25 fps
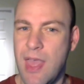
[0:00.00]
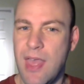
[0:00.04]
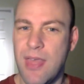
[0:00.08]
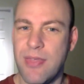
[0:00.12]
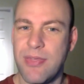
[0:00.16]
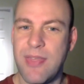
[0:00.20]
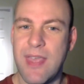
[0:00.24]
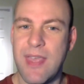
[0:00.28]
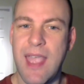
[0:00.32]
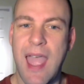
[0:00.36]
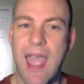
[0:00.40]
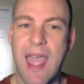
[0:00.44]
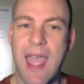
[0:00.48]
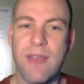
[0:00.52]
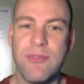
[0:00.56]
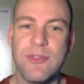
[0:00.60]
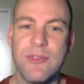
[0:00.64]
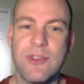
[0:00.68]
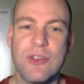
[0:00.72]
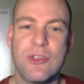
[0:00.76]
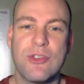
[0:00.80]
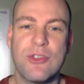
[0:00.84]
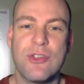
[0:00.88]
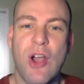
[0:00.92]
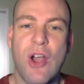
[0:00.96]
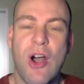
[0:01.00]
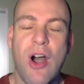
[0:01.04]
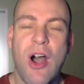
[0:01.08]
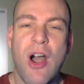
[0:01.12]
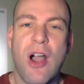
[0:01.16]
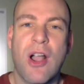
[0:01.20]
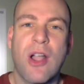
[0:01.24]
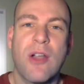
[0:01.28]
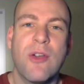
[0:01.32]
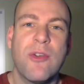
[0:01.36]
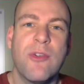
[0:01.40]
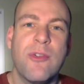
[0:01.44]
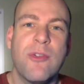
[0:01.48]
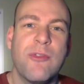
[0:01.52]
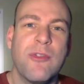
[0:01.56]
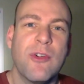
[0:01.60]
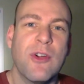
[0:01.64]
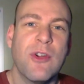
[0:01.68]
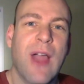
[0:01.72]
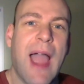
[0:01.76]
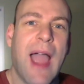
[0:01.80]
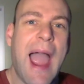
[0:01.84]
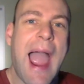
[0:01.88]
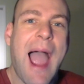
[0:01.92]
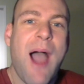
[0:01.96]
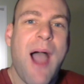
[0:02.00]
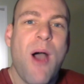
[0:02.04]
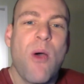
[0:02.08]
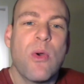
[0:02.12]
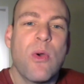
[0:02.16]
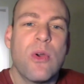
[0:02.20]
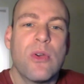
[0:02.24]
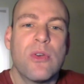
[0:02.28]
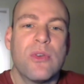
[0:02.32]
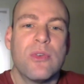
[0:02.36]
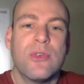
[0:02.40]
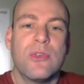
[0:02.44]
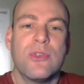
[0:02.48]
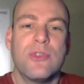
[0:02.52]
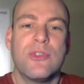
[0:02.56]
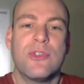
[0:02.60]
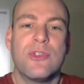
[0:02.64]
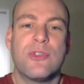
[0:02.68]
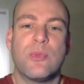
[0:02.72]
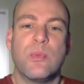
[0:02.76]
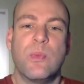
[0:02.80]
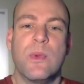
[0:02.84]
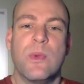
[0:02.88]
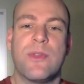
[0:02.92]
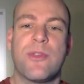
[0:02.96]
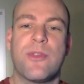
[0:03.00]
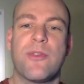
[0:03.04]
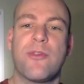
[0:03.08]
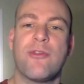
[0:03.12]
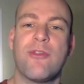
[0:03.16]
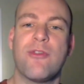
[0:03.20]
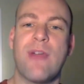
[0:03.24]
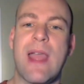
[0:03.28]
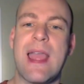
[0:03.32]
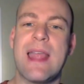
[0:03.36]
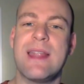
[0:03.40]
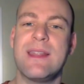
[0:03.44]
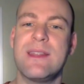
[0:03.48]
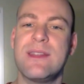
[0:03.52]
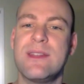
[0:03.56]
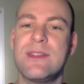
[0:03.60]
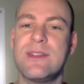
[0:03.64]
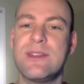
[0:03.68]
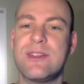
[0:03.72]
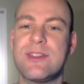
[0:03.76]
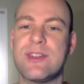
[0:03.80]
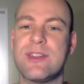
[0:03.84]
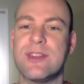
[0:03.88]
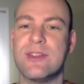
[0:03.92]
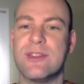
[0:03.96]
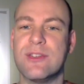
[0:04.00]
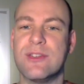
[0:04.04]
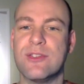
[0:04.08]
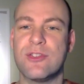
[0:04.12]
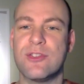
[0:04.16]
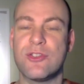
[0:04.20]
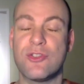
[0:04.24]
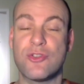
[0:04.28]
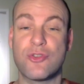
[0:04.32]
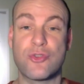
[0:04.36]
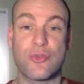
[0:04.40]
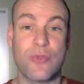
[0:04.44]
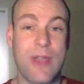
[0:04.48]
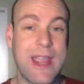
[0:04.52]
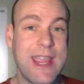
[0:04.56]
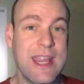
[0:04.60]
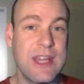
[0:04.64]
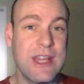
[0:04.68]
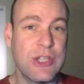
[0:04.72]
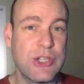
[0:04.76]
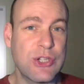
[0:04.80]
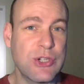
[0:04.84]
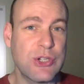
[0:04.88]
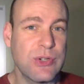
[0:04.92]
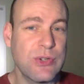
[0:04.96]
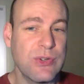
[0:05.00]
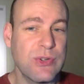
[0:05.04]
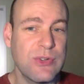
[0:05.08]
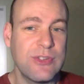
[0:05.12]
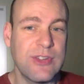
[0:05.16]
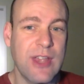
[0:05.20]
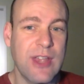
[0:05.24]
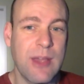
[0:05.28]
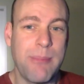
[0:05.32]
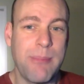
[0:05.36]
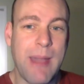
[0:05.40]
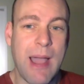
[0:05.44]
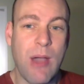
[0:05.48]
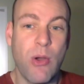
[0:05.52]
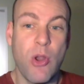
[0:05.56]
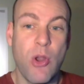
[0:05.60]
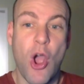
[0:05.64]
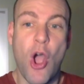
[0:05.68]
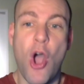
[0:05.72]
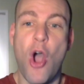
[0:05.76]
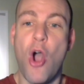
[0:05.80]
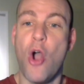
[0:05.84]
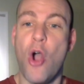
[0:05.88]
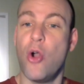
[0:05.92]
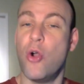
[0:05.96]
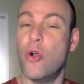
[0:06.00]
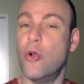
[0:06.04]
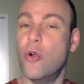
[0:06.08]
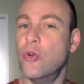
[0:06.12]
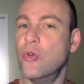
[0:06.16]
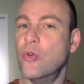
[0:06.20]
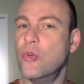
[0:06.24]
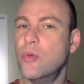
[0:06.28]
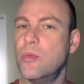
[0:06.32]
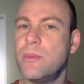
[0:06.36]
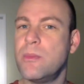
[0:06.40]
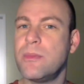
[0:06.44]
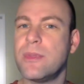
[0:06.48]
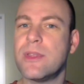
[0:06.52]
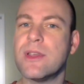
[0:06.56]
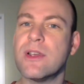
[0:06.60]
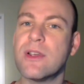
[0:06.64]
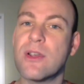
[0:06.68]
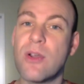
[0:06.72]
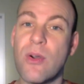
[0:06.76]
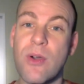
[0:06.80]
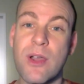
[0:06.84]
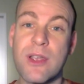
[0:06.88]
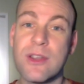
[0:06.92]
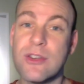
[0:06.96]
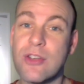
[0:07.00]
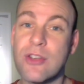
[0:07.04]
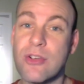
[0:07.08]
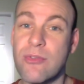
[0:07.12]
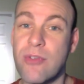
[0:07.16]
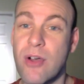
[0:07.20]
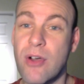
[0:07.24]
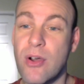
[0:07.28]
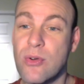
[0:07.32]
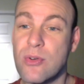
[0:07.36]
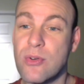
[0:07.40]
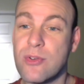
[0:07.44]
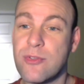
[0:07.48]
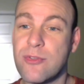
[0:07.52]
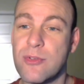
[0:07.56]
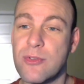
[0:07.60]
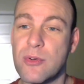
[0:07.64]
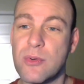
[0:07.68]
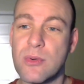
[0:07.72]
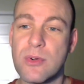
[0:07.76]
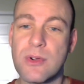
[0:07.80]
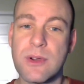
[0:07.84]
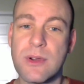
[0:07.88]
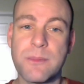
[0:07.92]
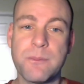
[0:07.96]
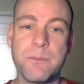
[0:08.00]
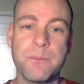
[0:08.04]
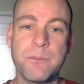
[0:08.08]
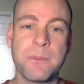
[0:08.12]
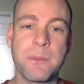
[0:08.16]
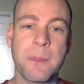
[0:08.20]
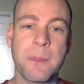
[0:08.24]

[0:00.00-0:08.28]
They have to talk for hours with friends and strangers about whom they're going to vote for.